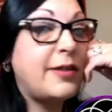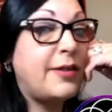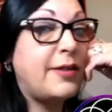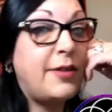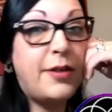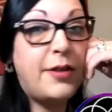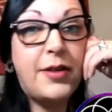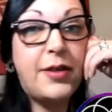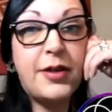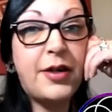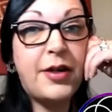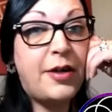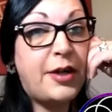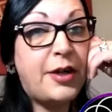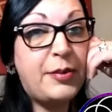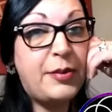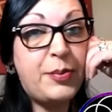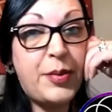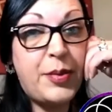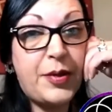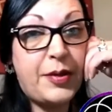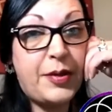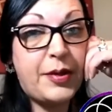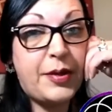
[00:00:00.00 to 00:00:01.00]
a
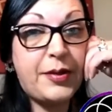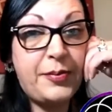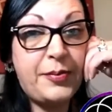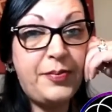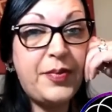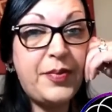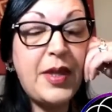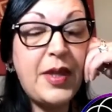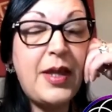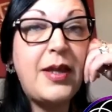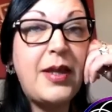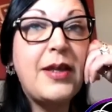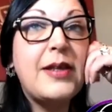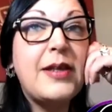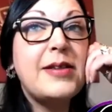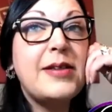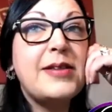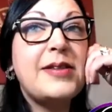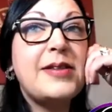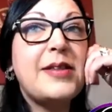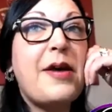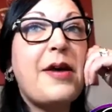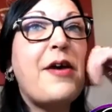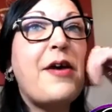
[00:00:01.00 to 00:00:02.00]
guidebook.
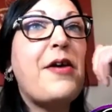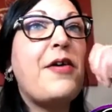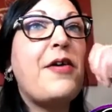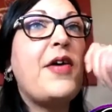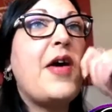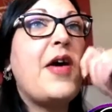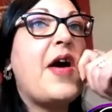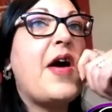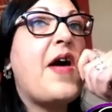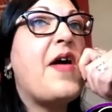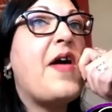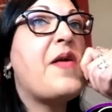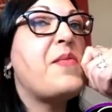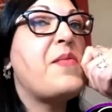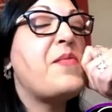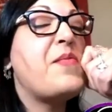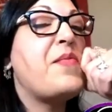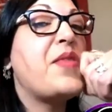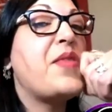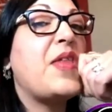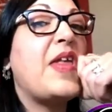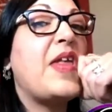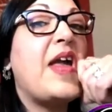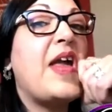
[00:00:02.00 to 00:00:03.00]
So,
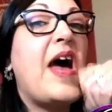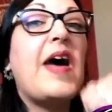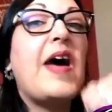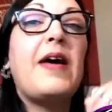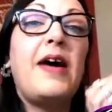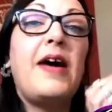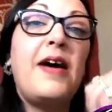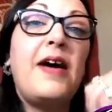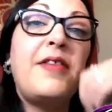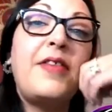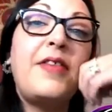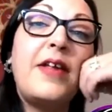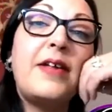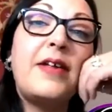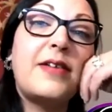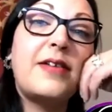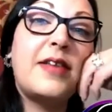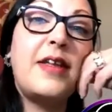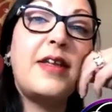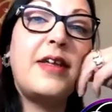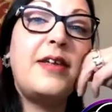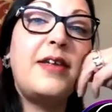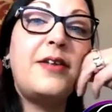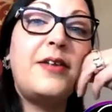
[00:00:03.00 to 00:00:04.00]
I think
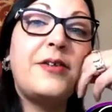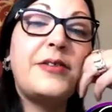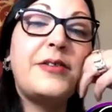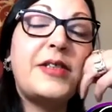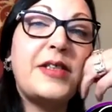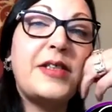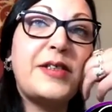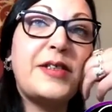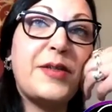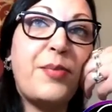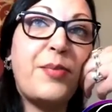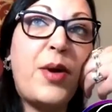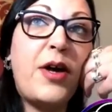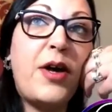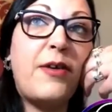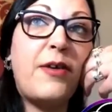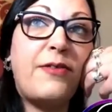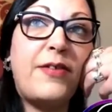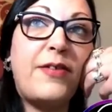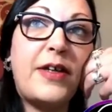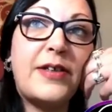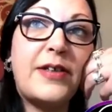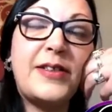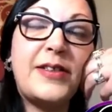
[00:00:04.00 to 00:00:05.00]
that yours is a
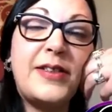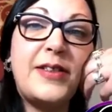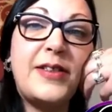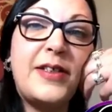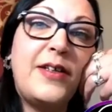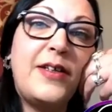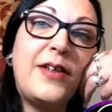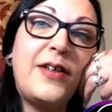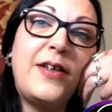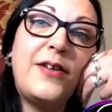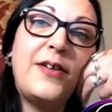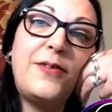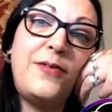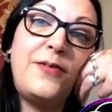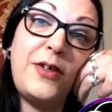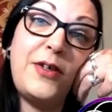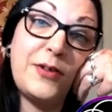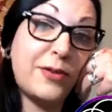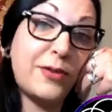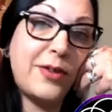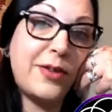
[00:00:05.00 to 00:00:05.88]
perfect field guide.